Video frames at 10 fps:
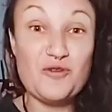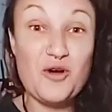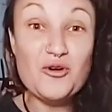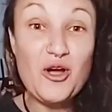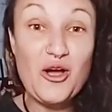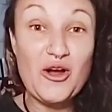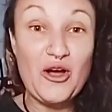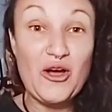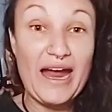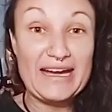wrong
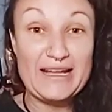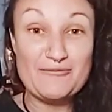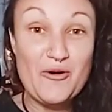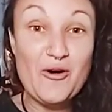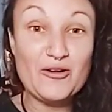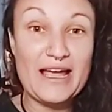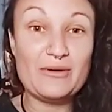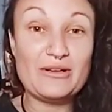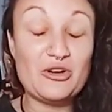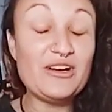her anymore. Like
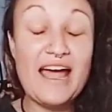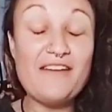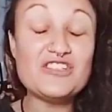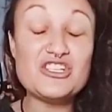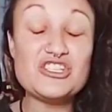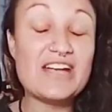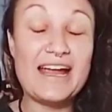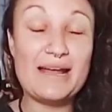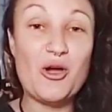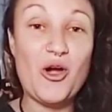we don't have to
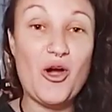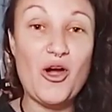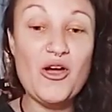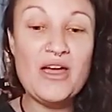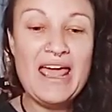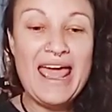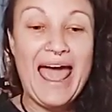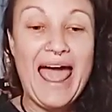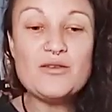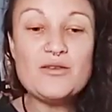shame her,
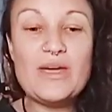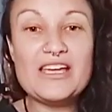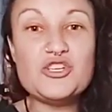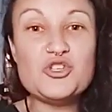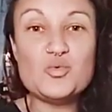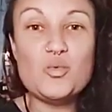and we can just